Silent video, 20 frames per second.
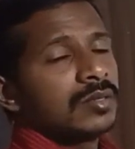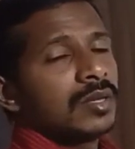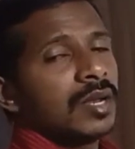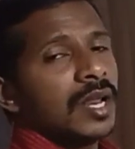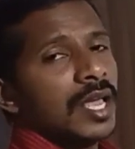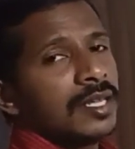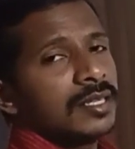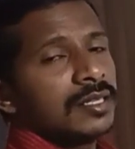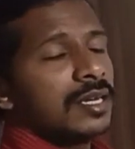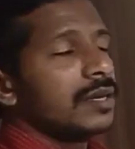So
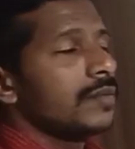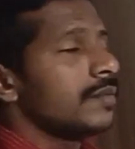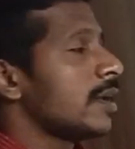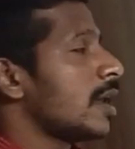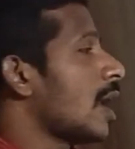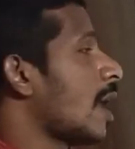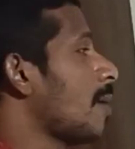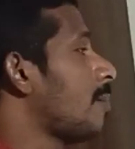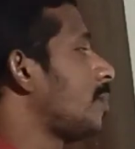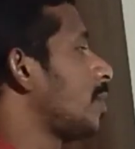like that
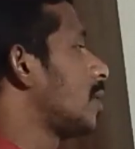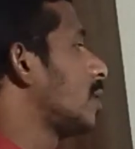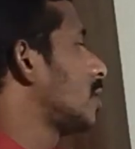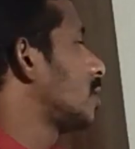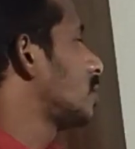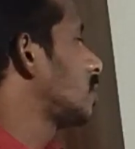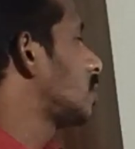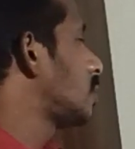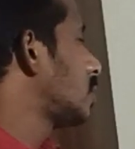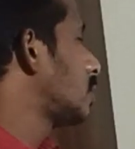will
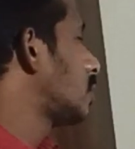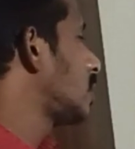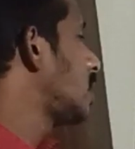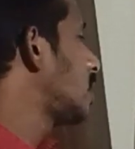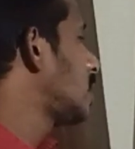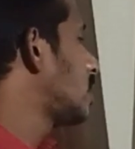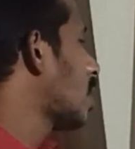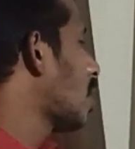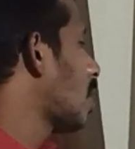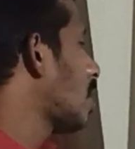happen. So
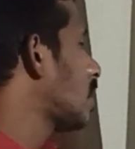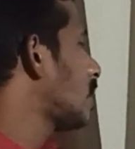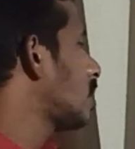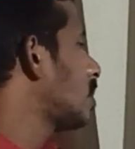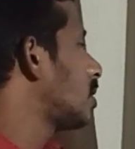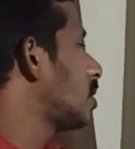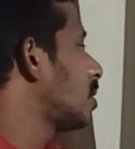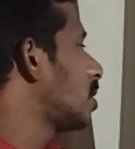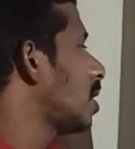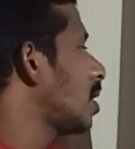these are
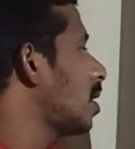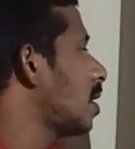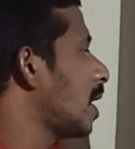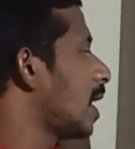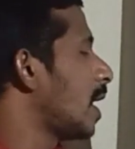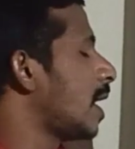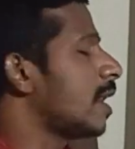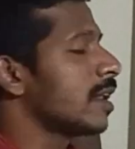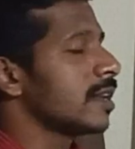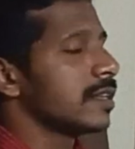the
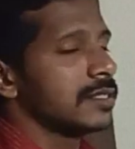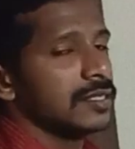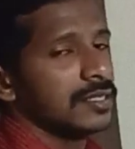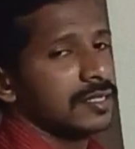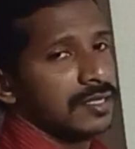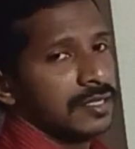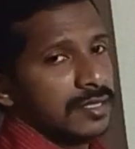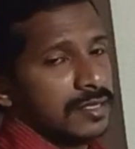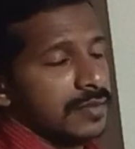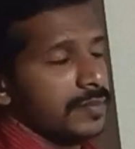
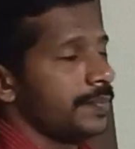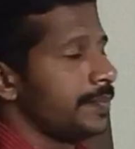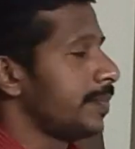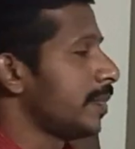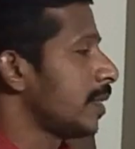errors.